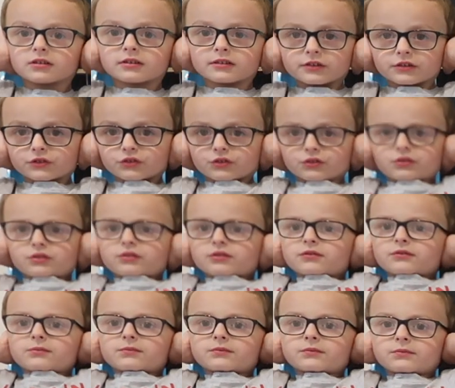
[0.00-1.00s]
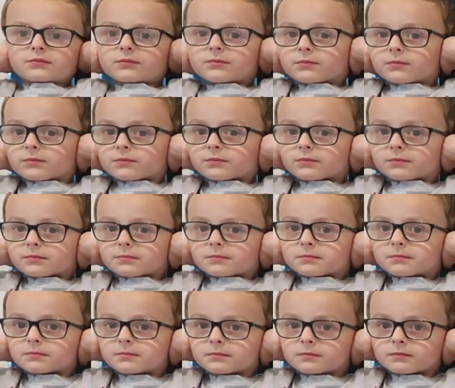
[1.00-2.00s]

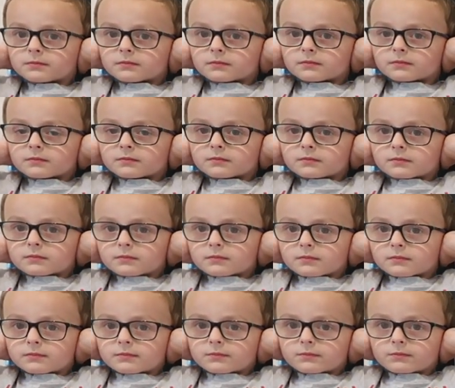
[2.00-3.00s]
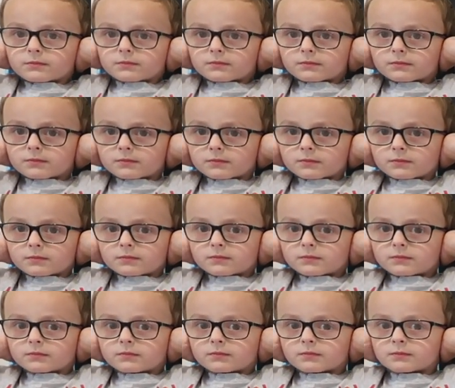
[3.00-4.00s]

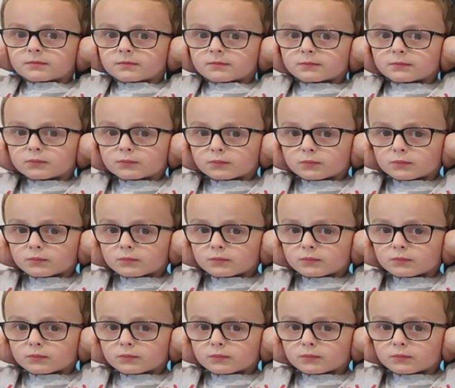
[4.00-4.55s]
(not speaking)